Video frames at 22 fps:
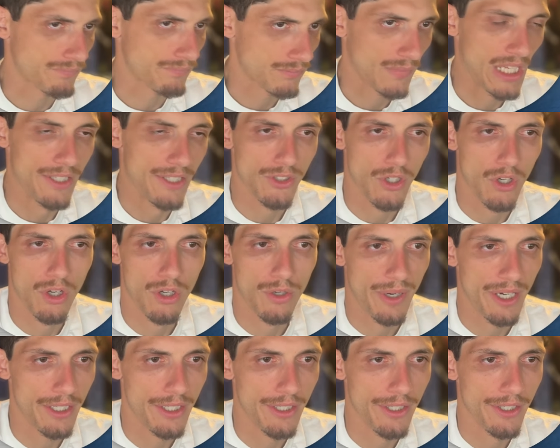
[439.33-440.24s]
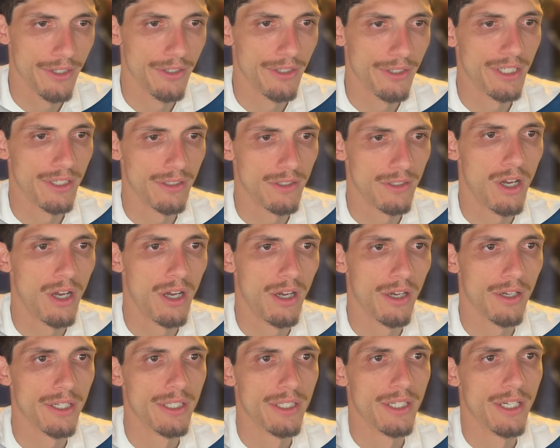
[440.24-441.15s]
It's all right here in a log,
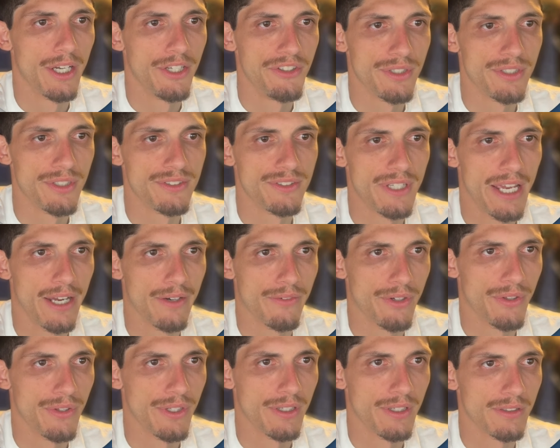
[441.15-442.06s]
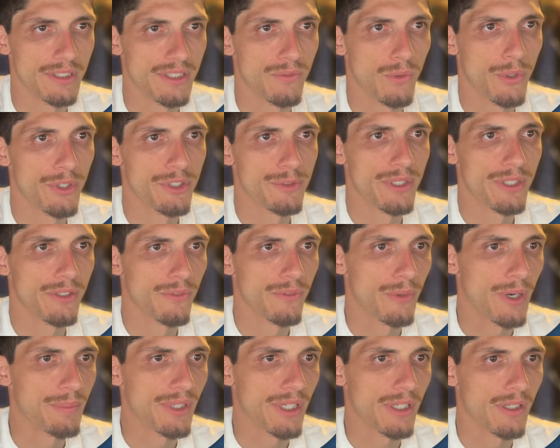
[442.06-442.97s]
and you can see everything: lead voicemail,
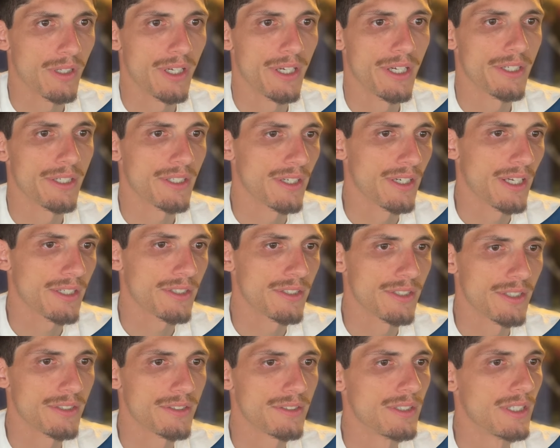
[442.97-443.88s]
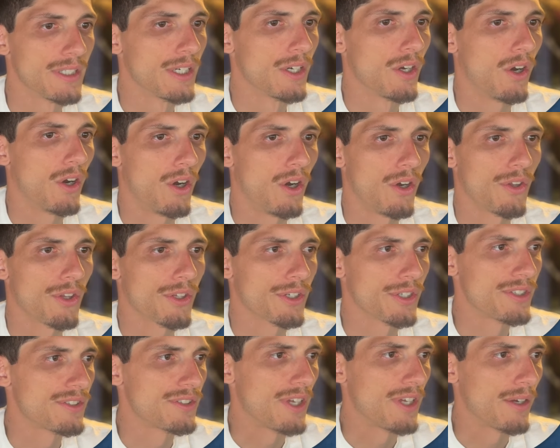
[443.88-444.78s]
rep decline, connected, all the good
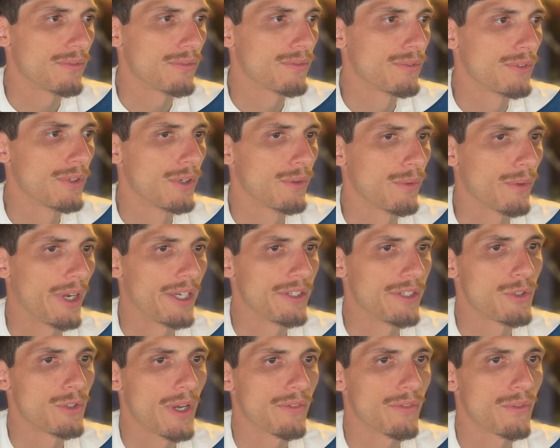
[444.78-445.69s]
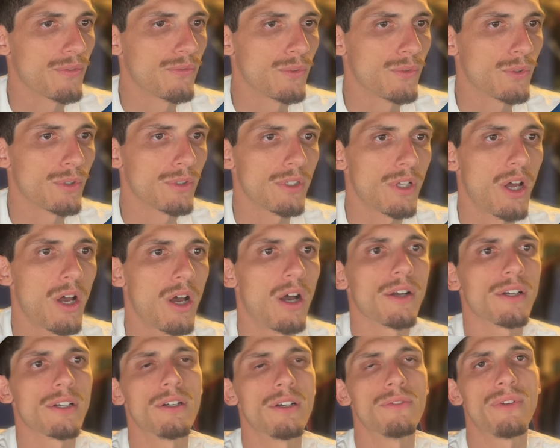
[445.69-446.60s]
stuff, right? So you have a full
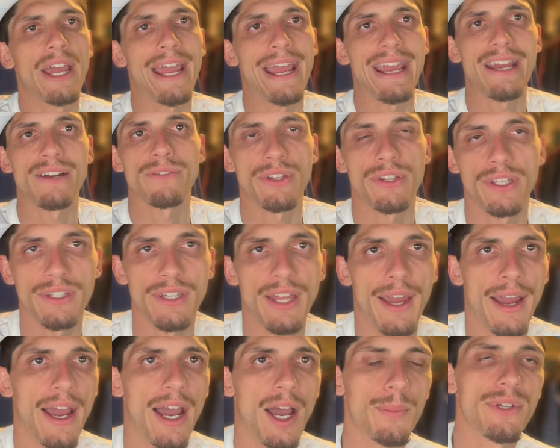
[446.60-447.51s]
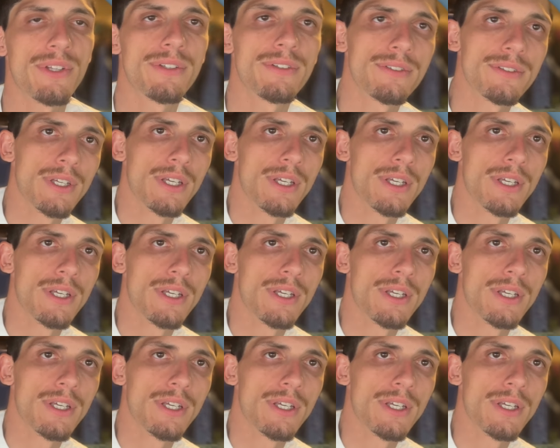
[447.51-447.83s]
log of everything that happens.